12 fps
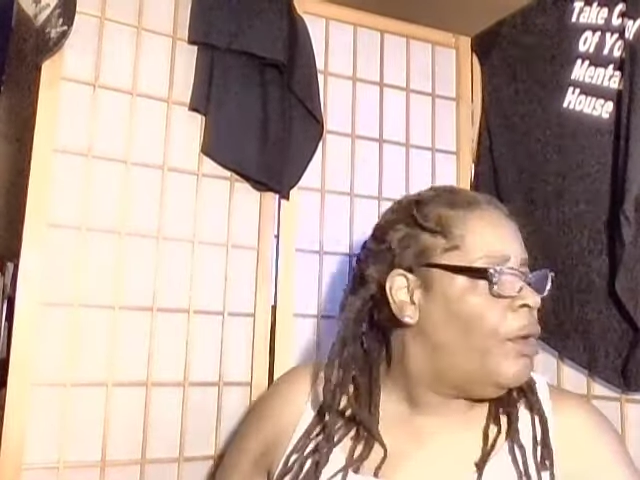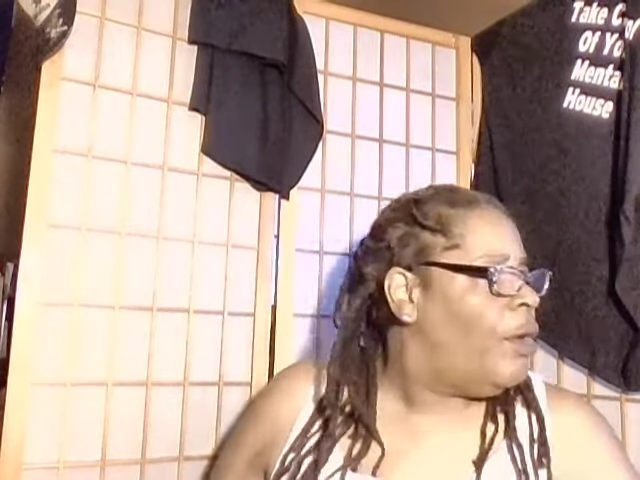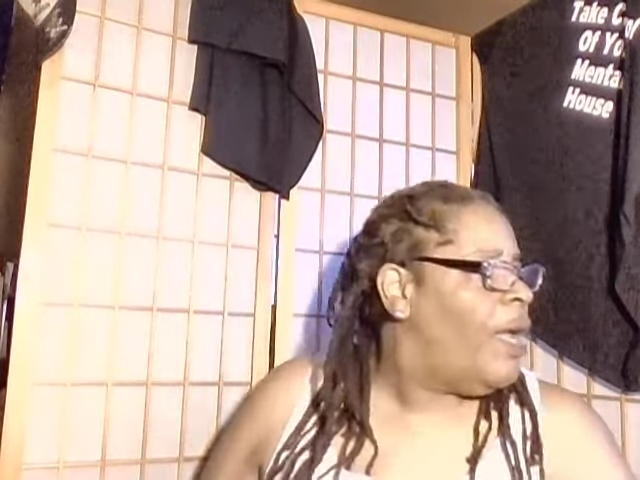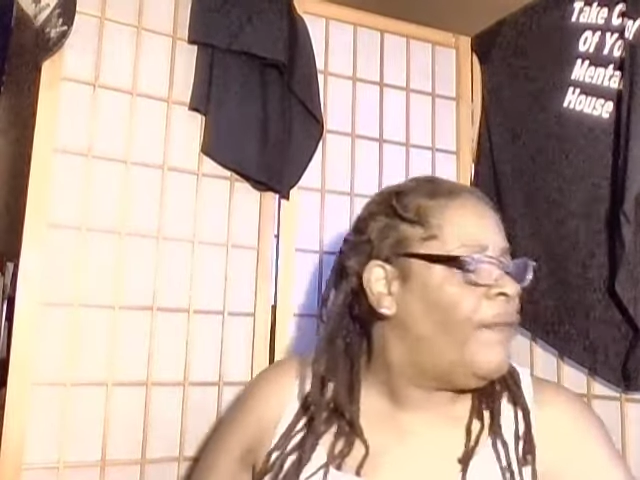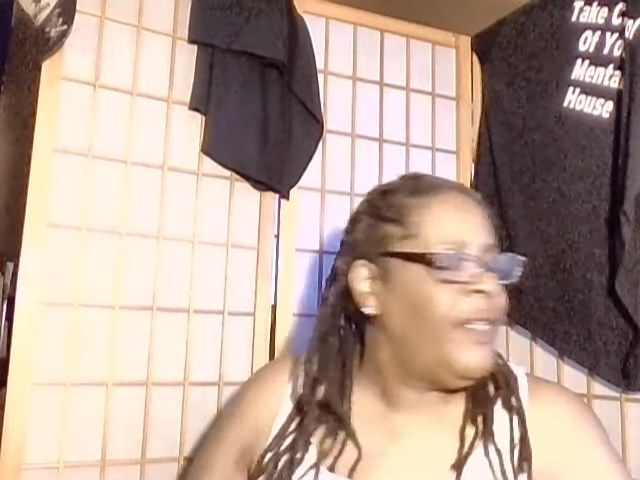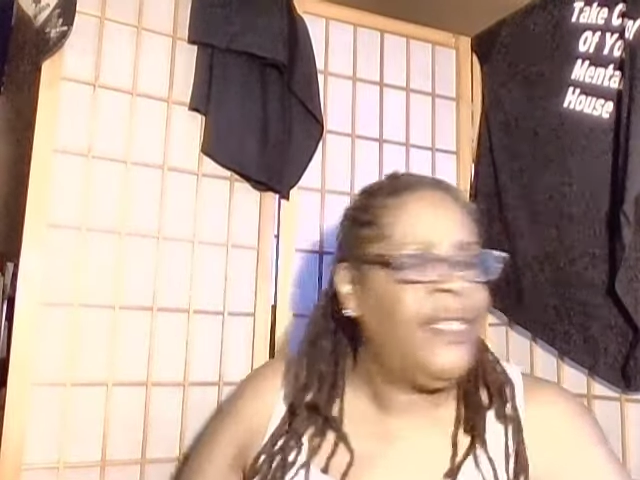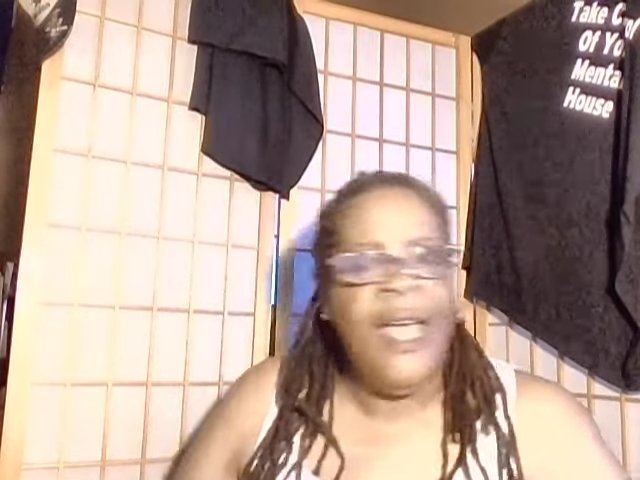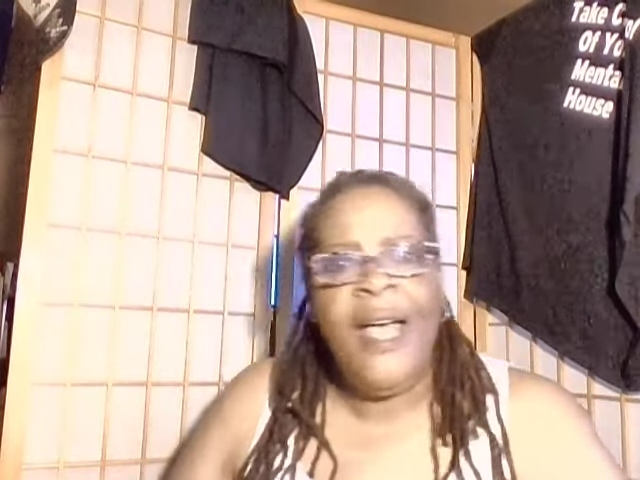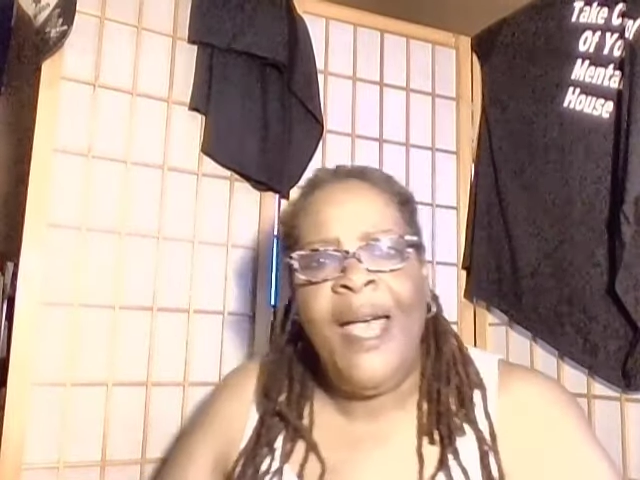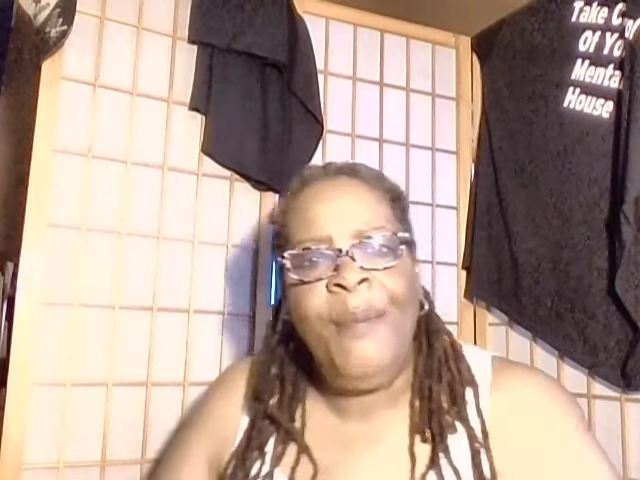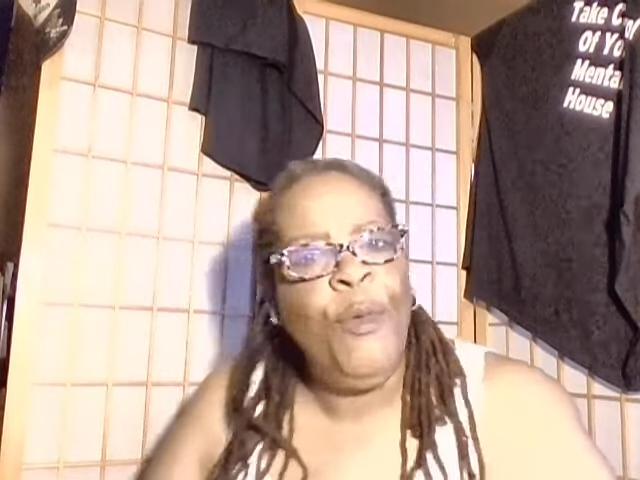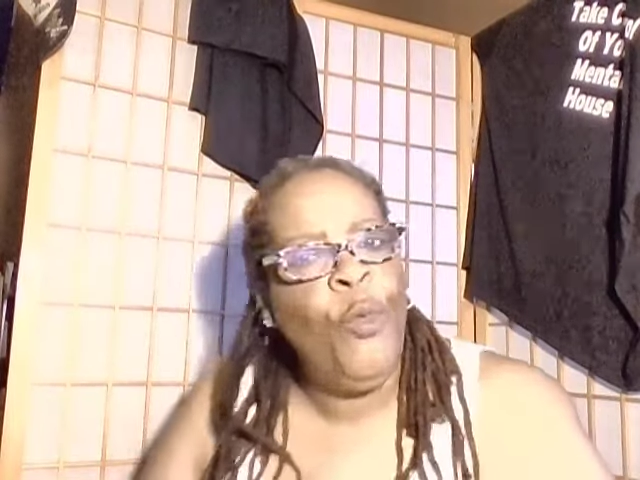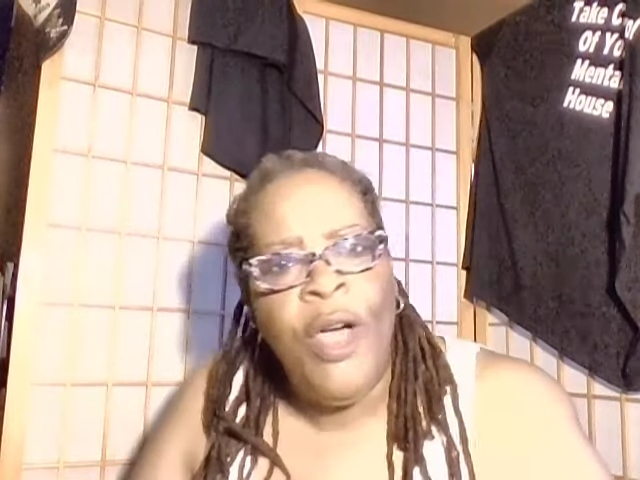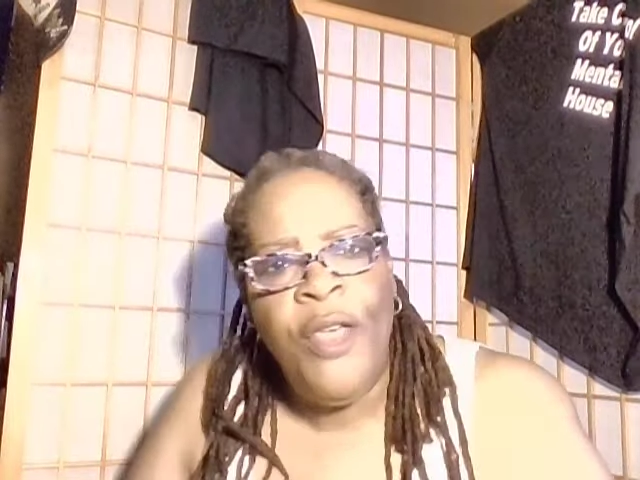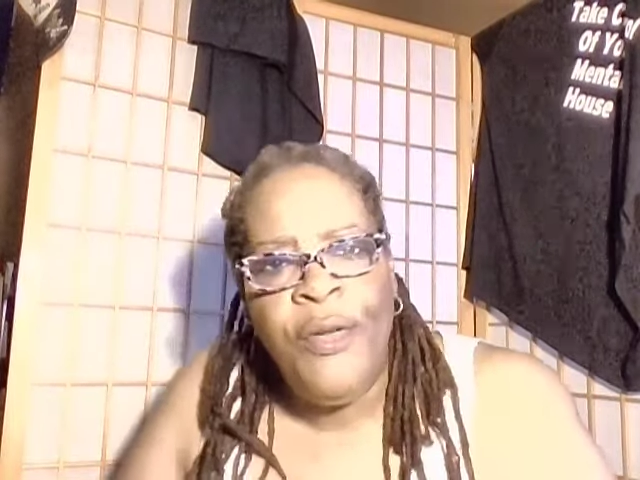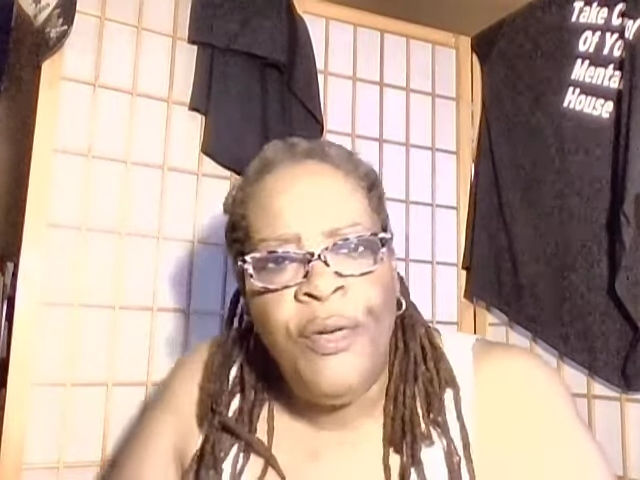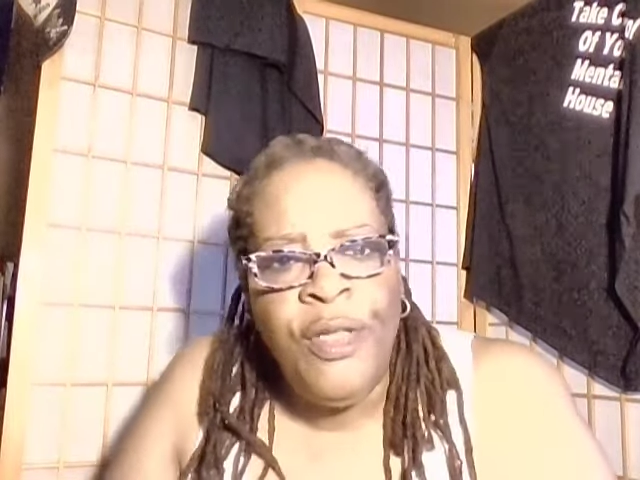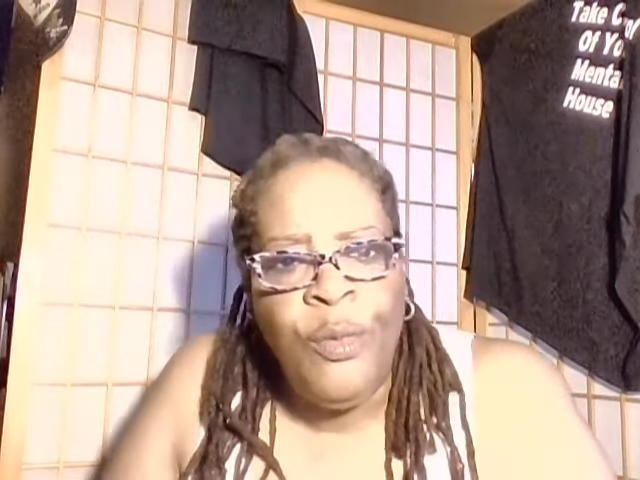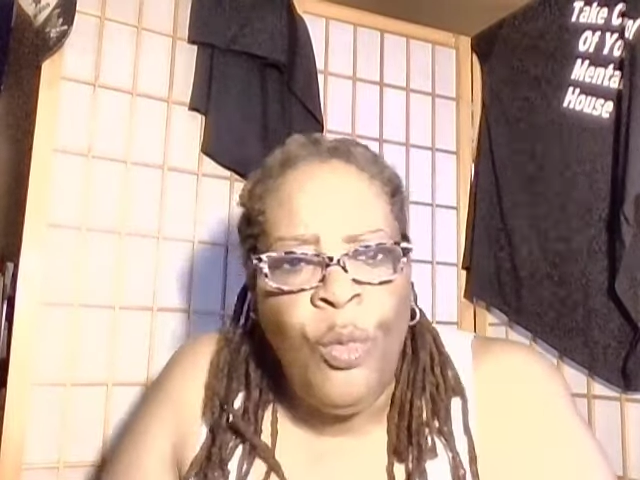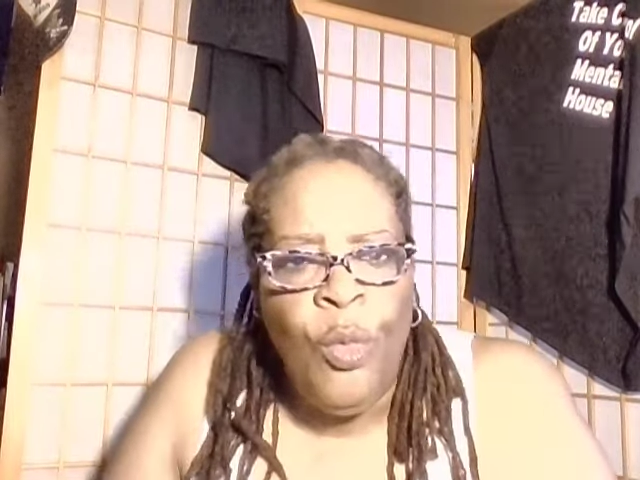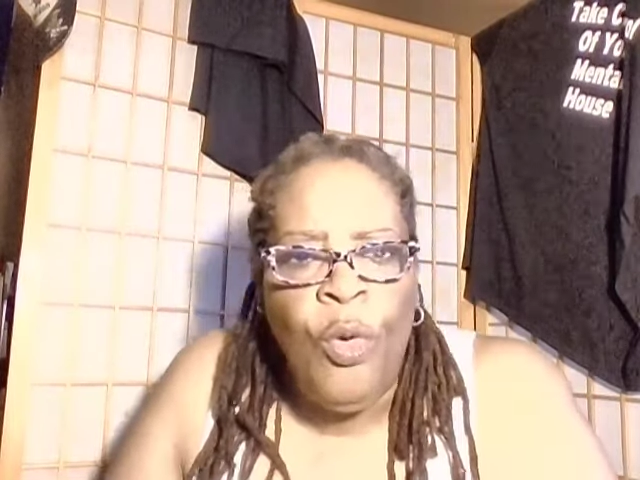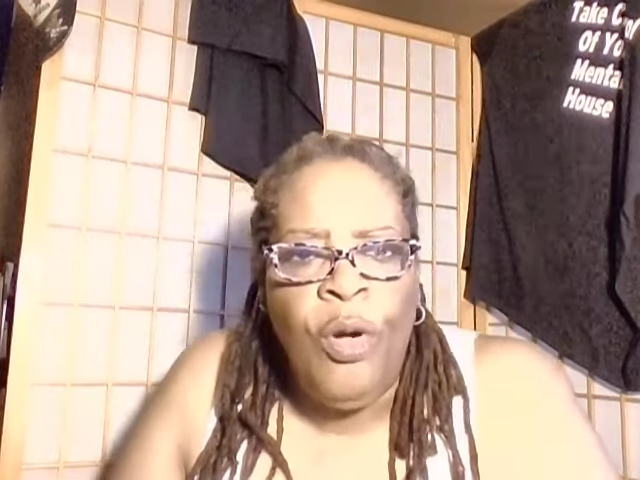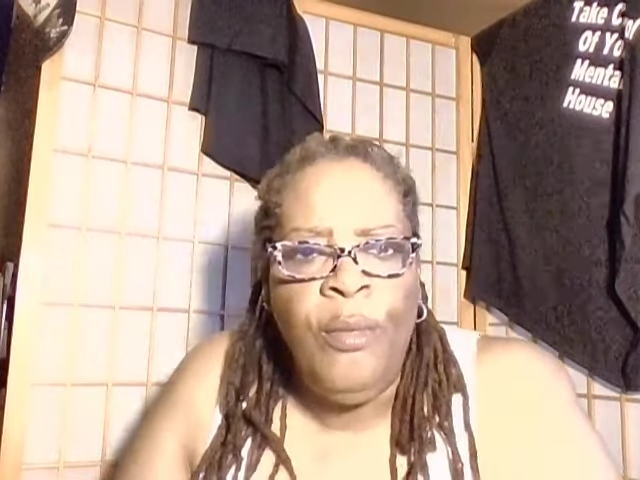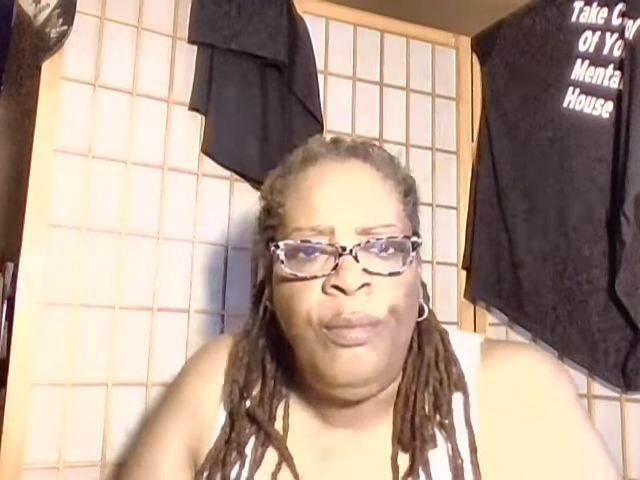You know, every time the weather
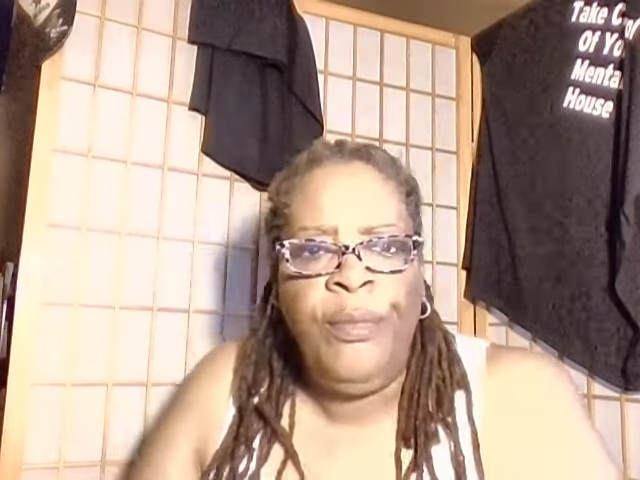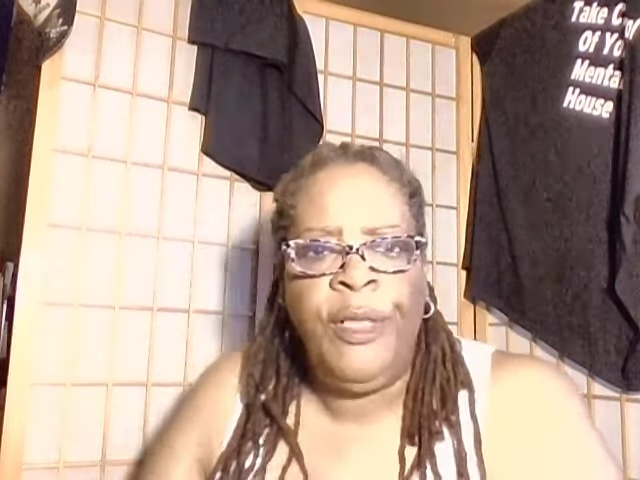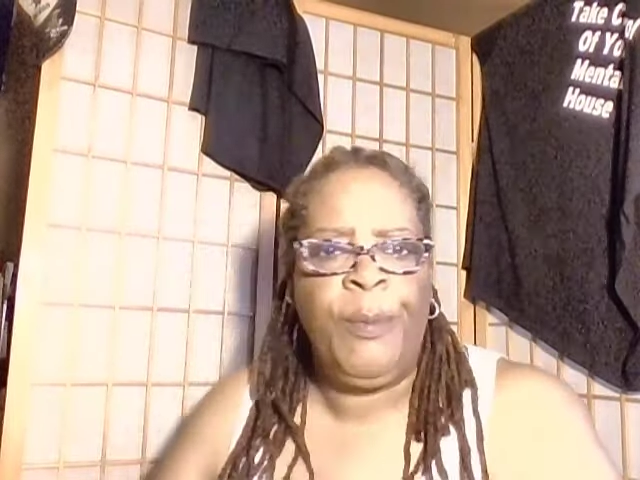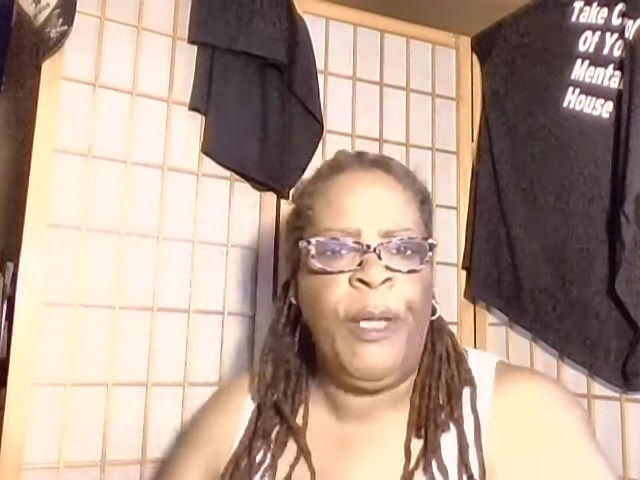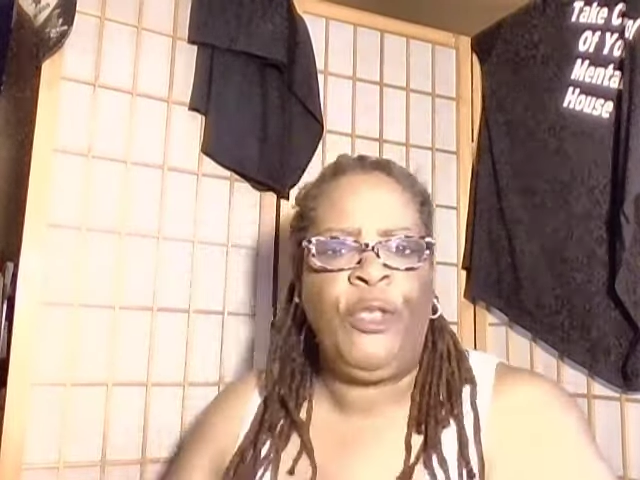is warm,